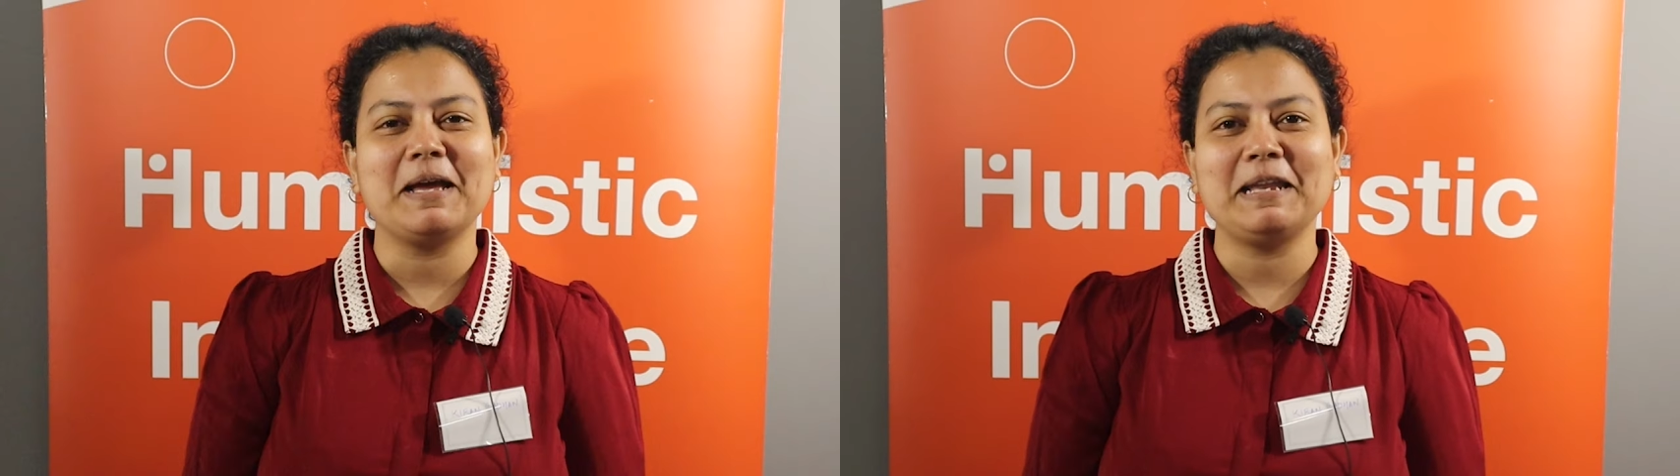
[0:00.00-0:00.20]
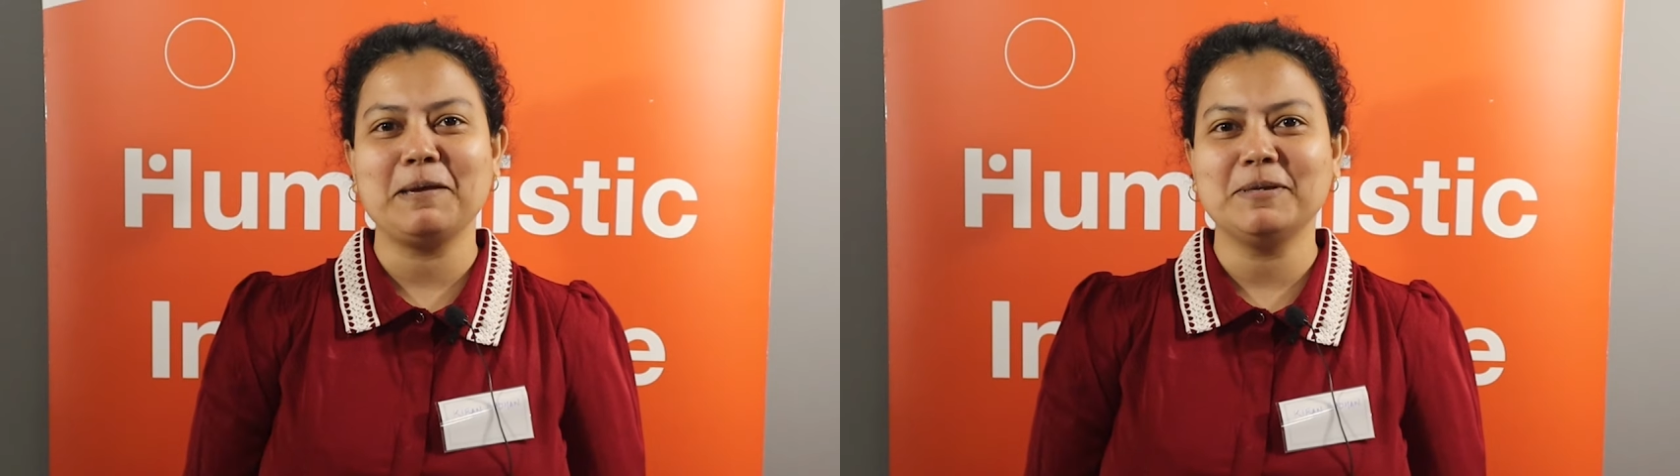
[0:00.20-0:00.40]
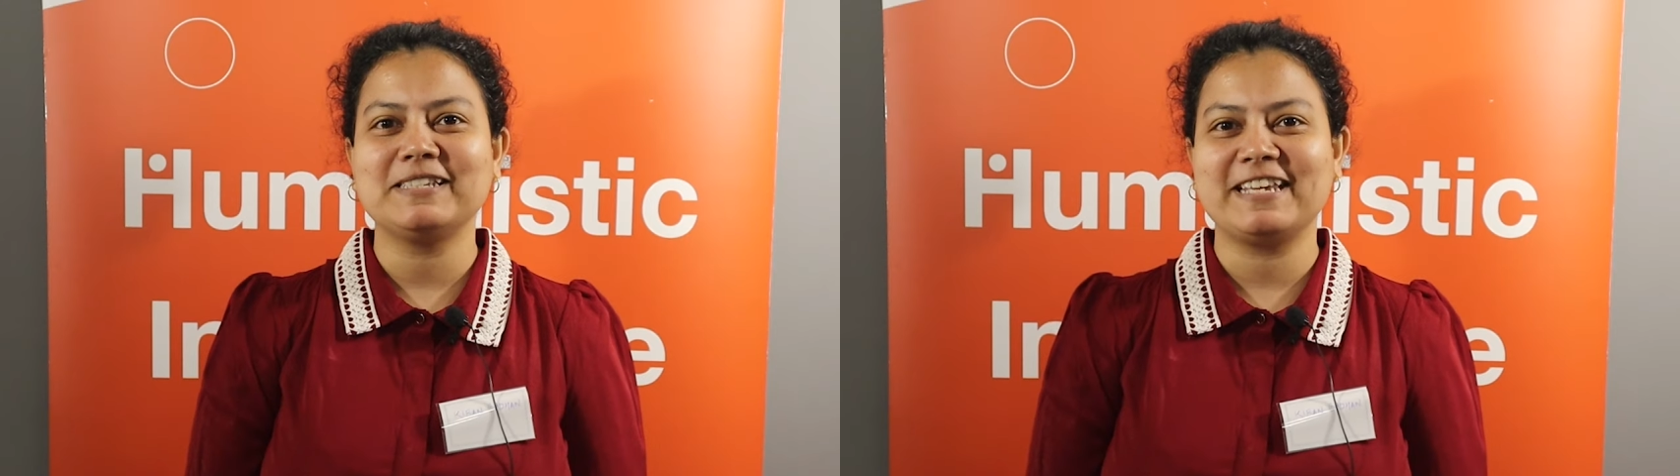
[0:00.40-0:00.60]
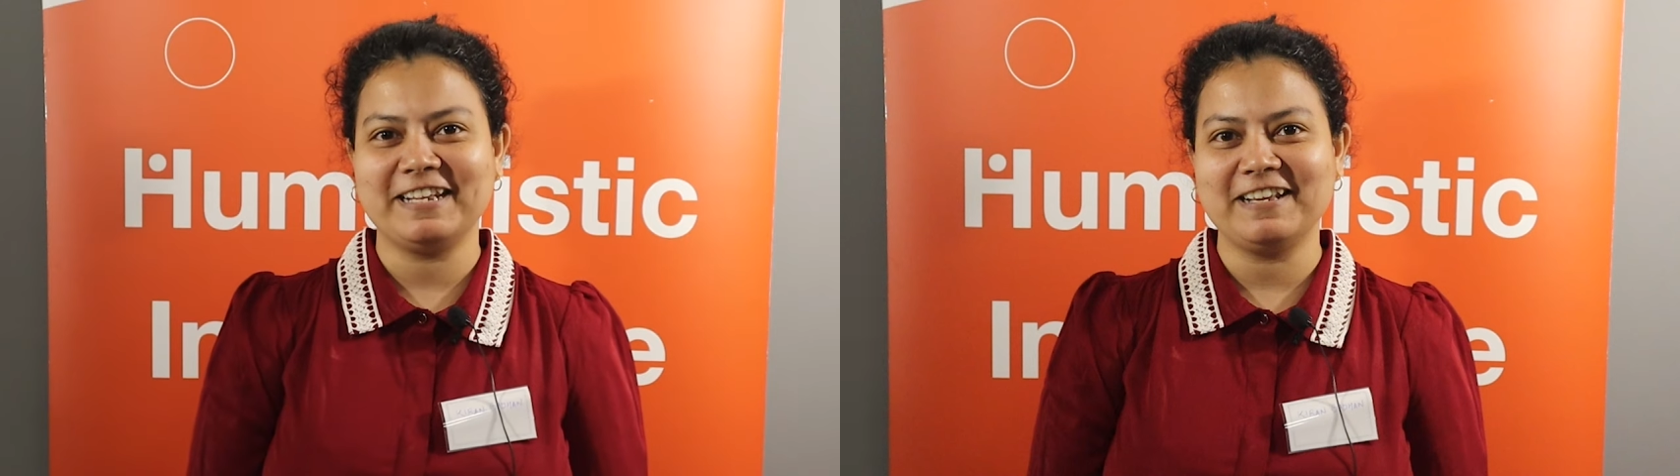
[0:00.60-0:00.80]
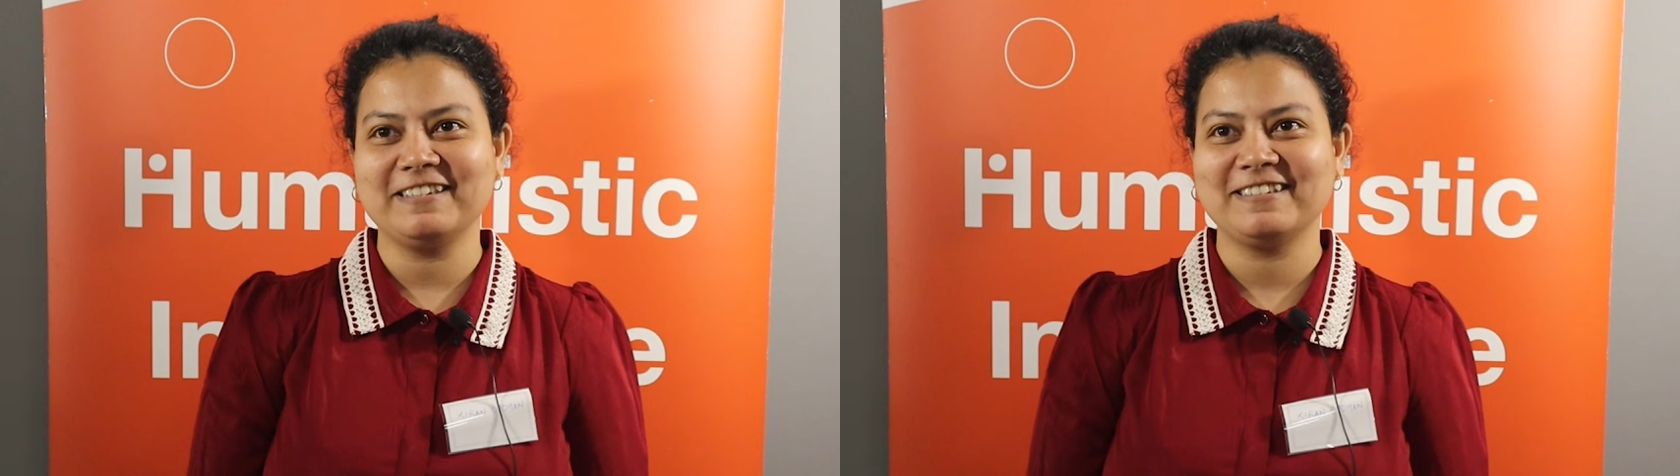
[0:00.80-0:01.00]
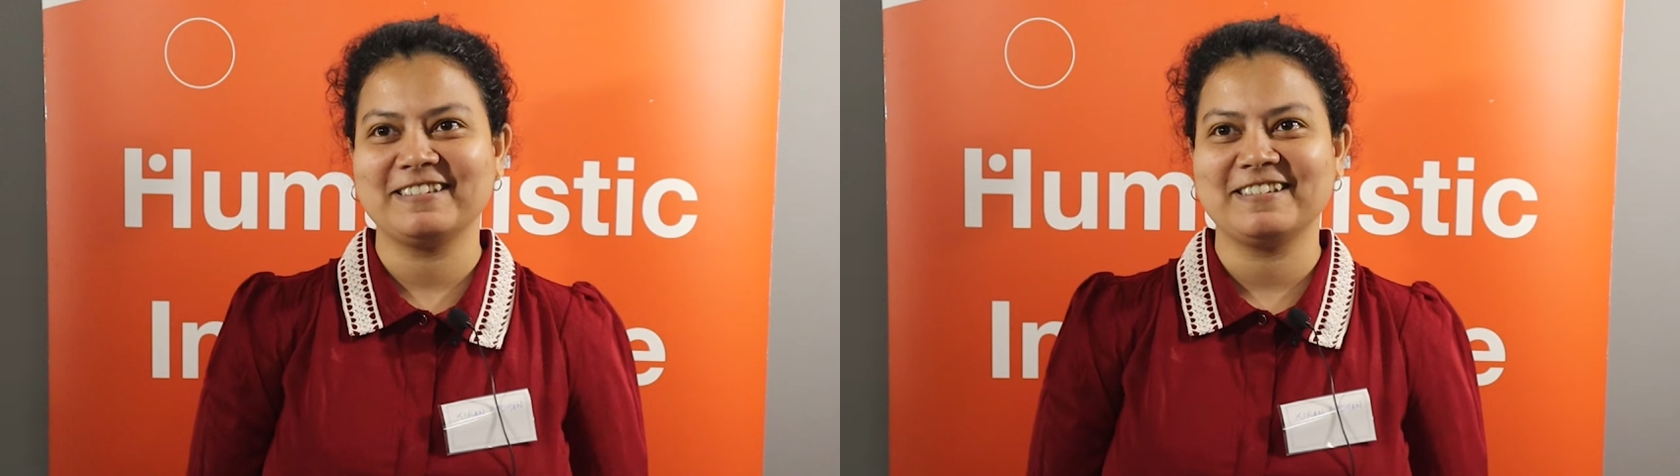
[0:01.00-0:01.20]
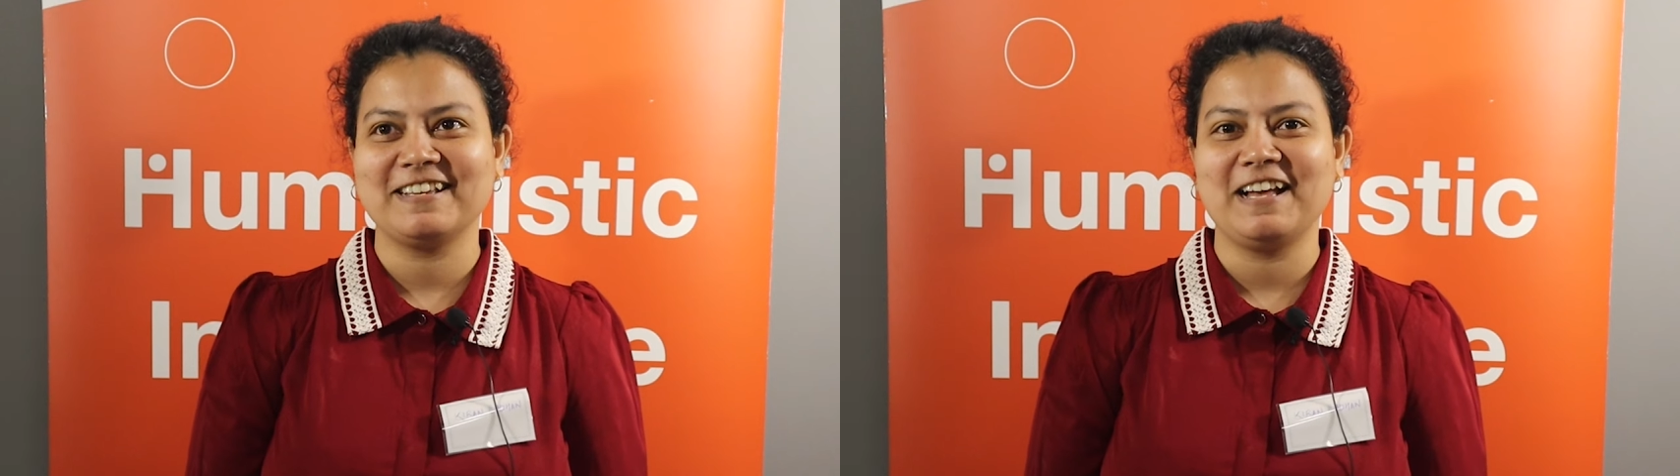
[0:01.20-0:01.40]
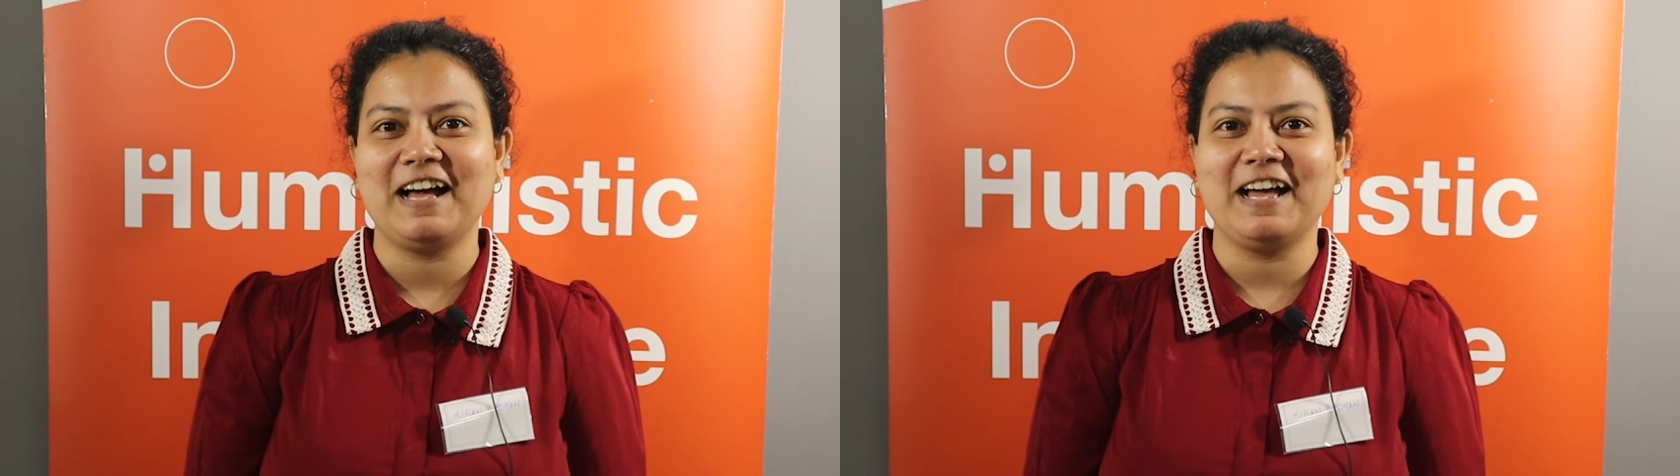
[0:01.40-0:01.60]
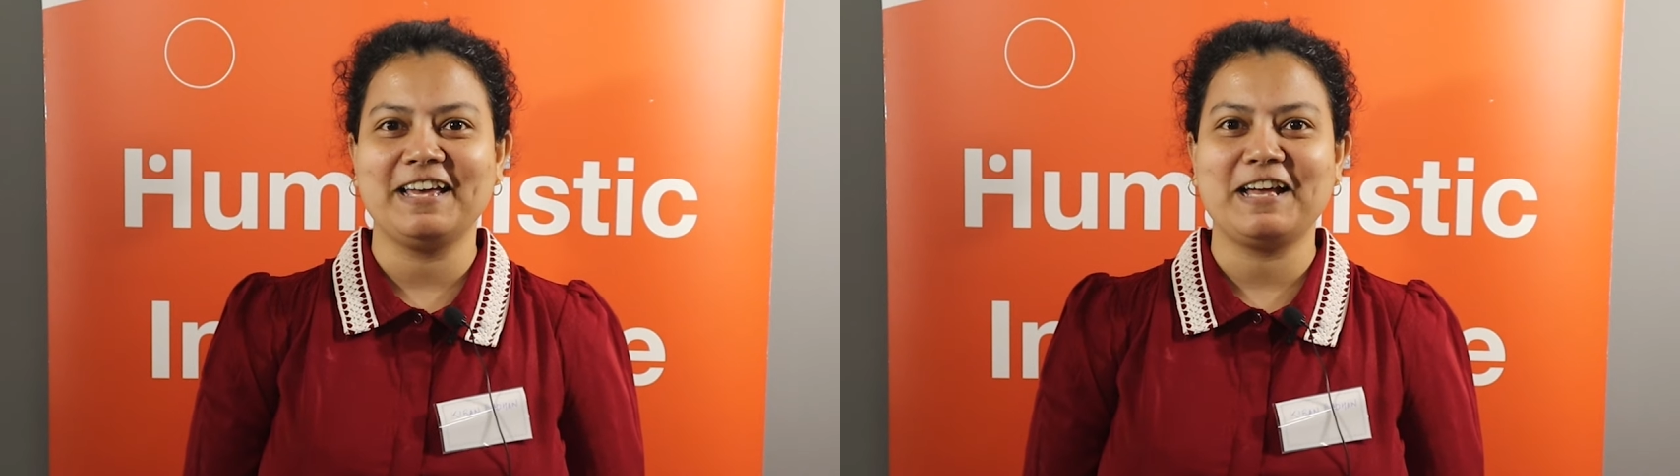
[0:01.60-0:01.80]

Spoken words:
My name is Kiran. I